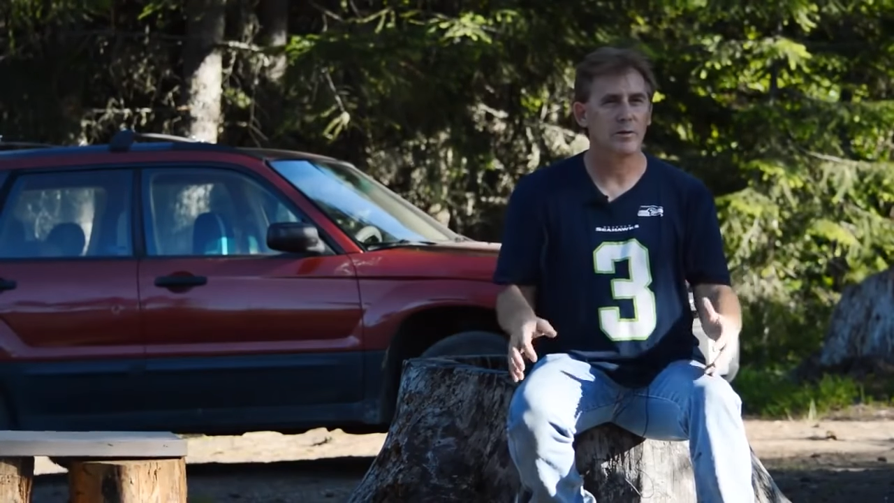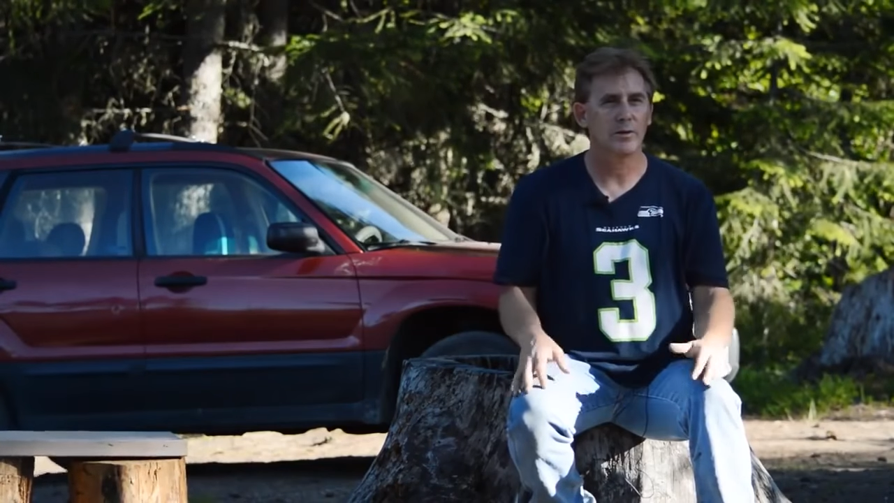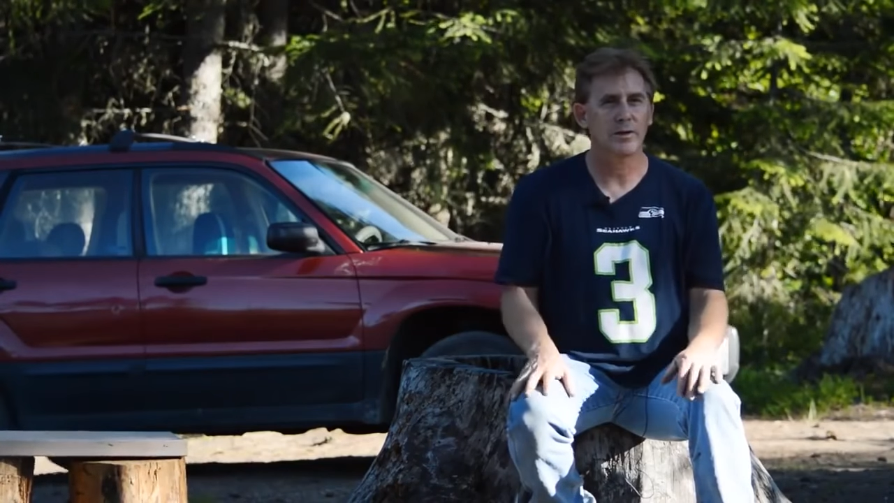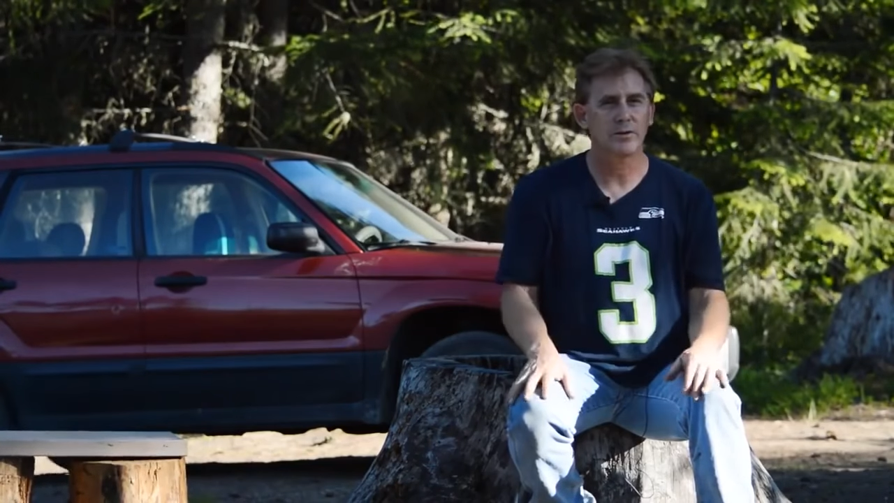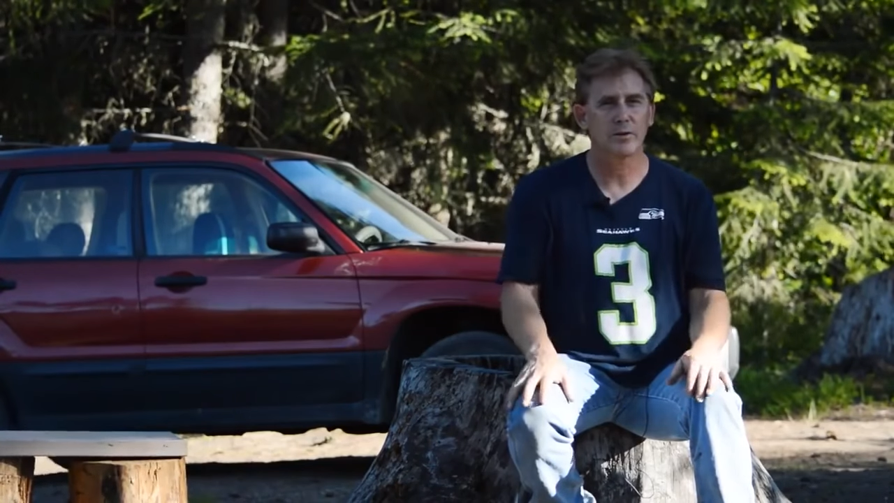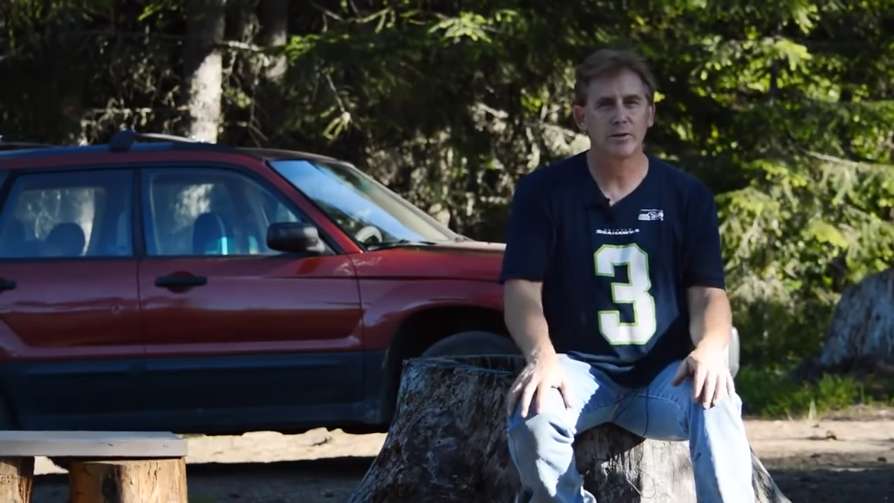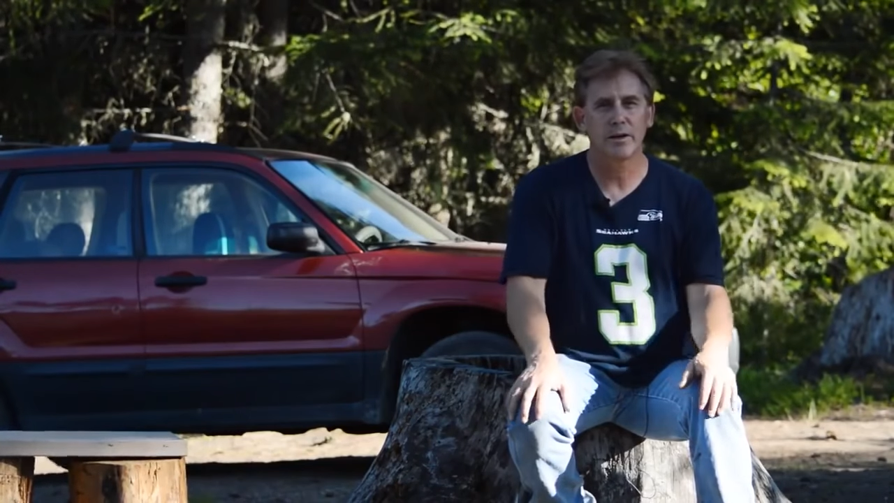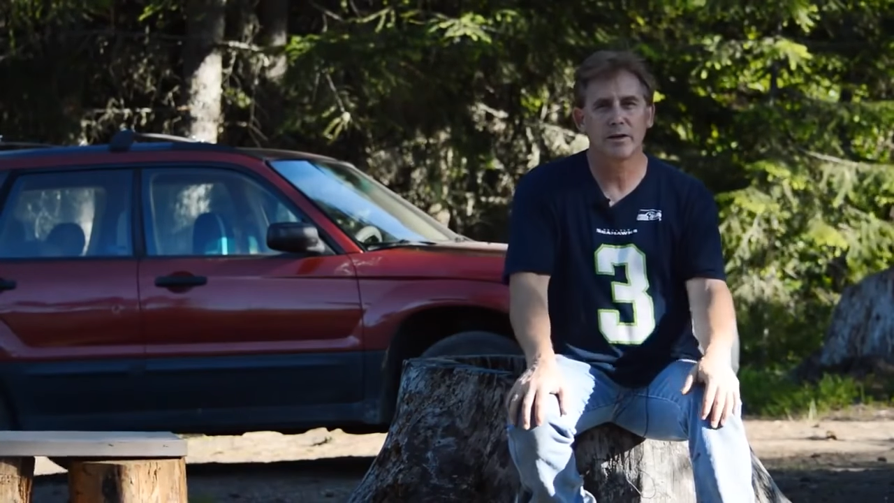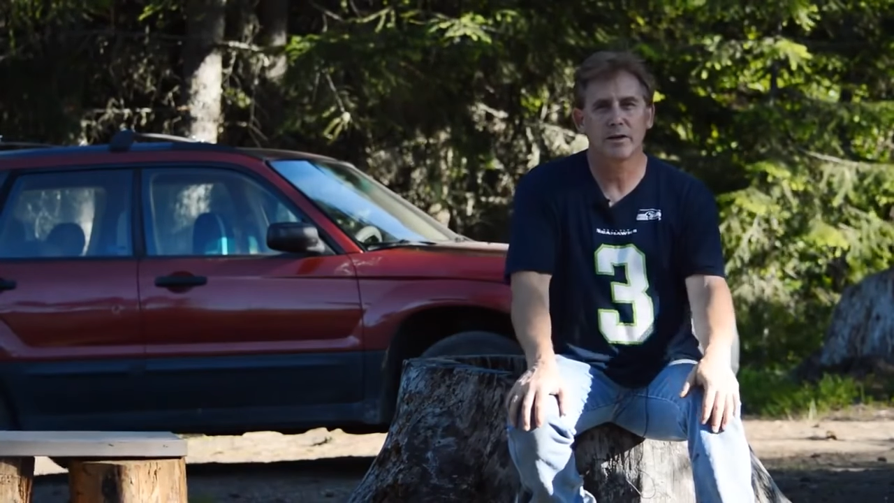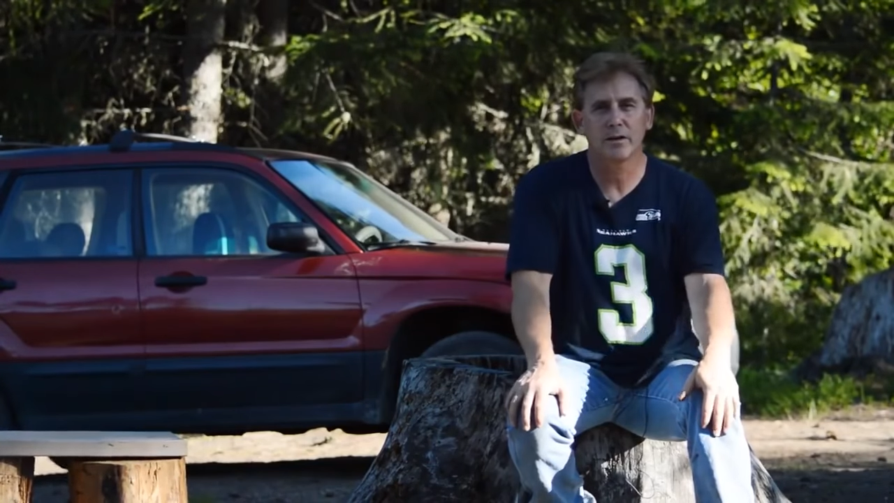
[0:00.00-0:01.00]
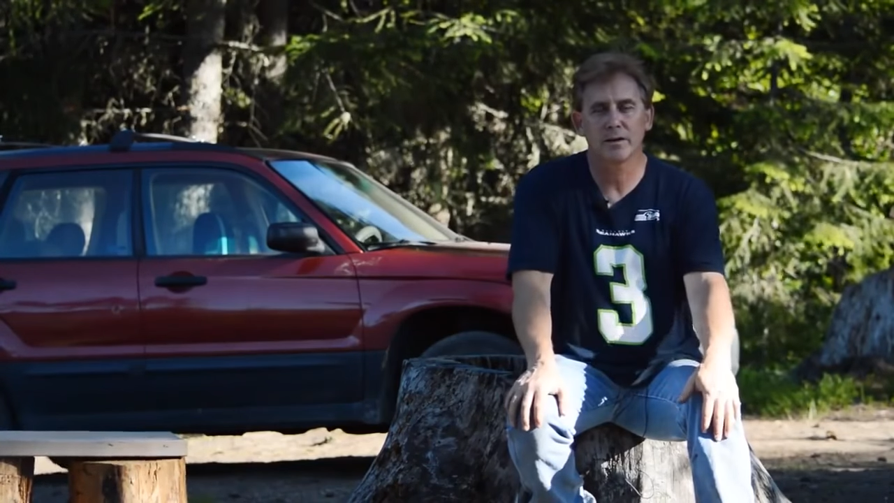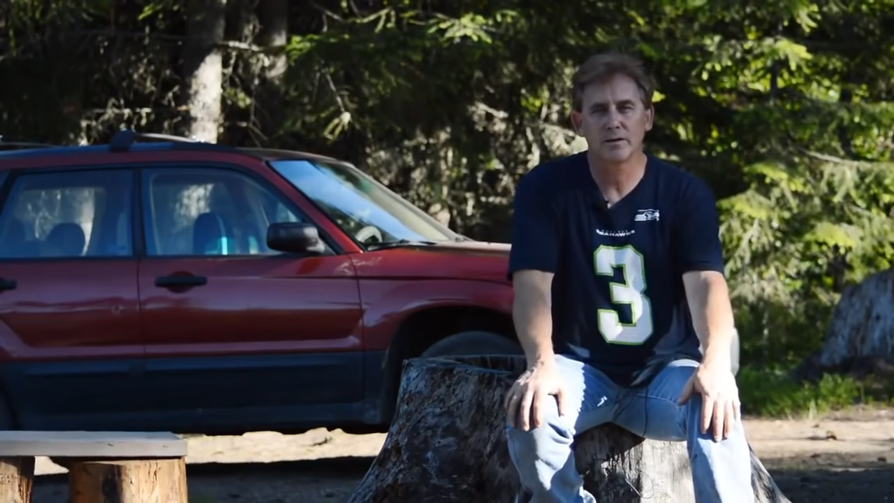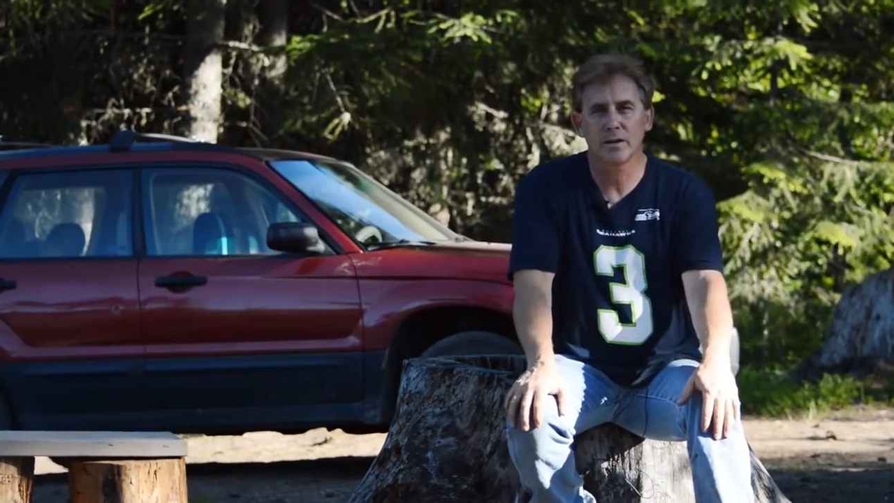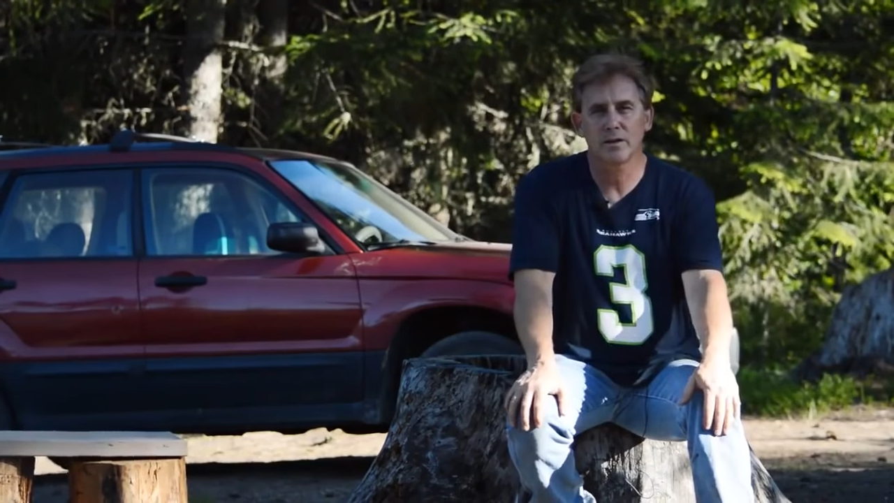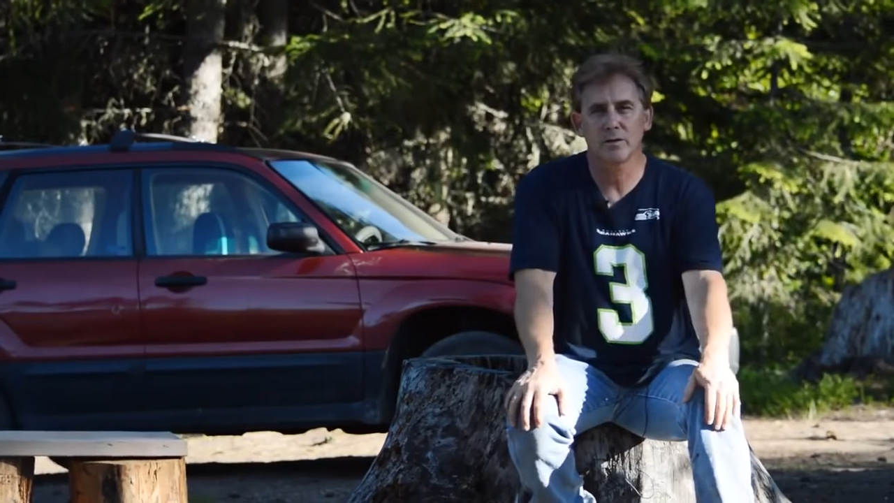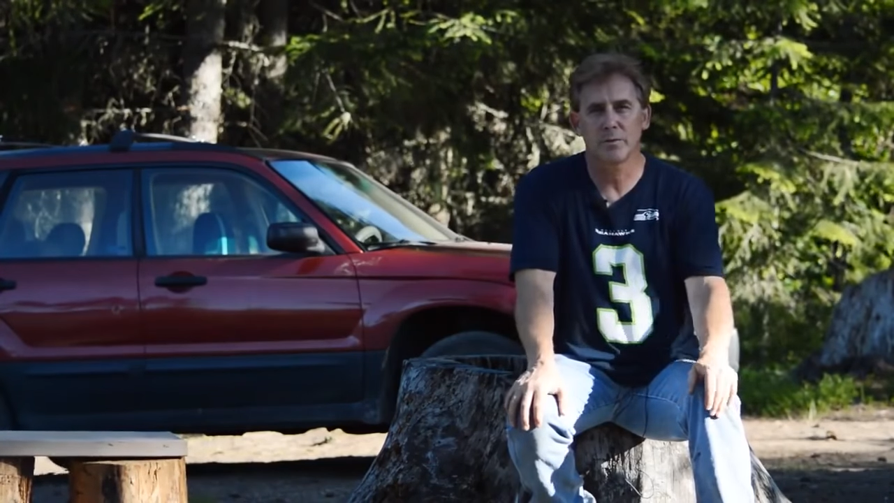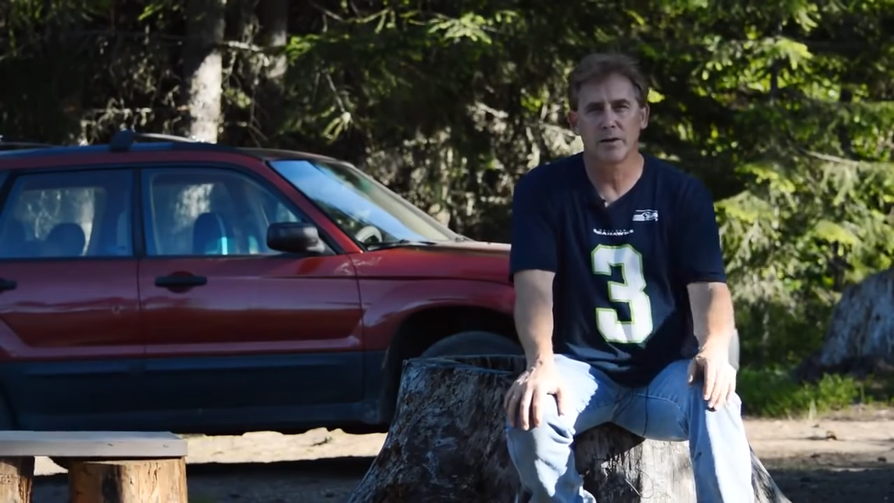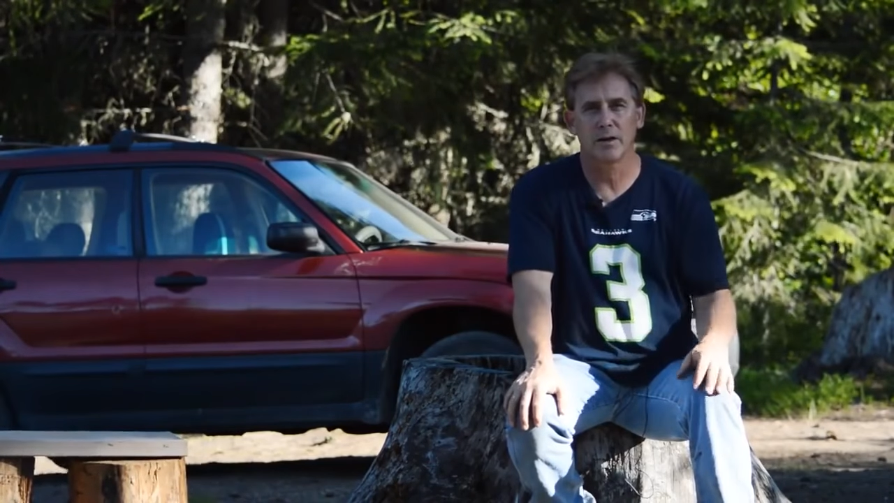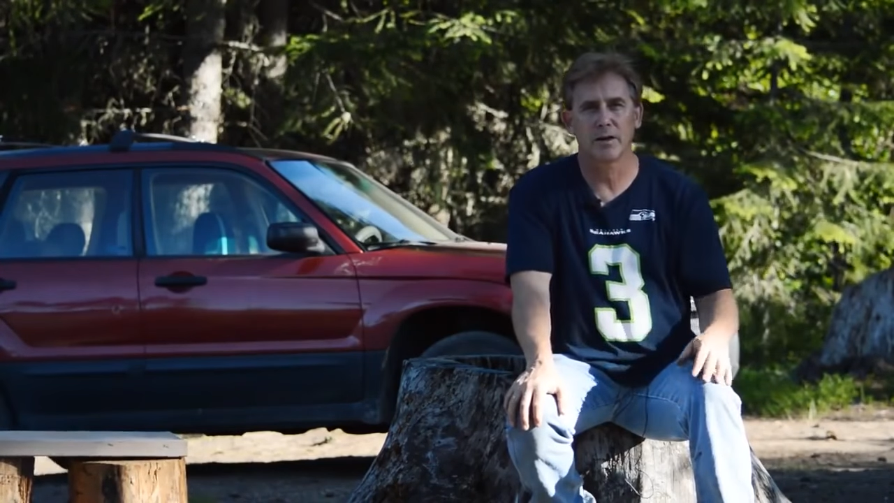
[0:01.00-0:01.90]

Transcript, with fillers: that's created in God's kingdom.